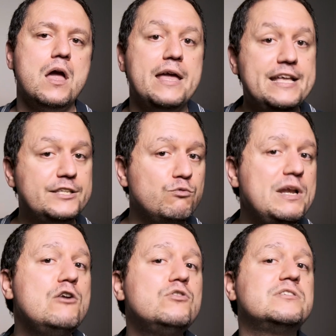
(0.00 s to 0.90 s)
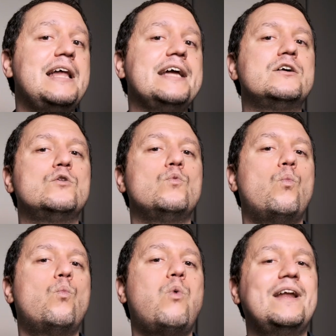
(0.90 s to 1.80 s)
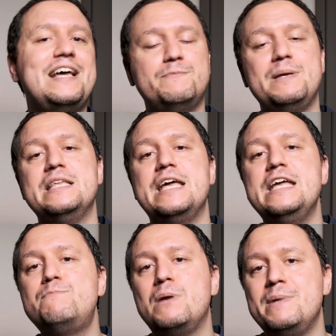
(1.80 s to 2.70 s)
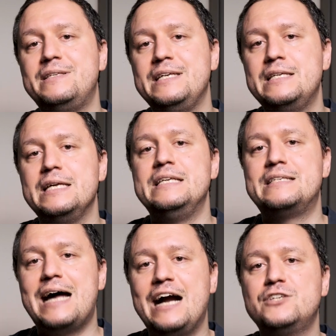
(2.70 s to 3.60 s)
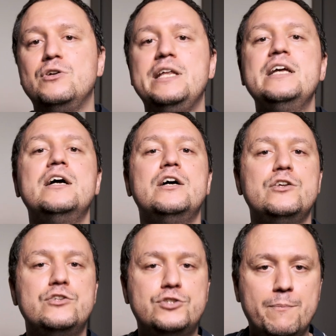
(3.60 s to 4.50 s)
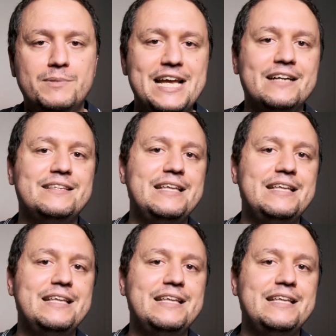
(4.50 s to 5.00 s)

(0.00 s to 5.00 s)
It really looks like what has been implemented is actually subject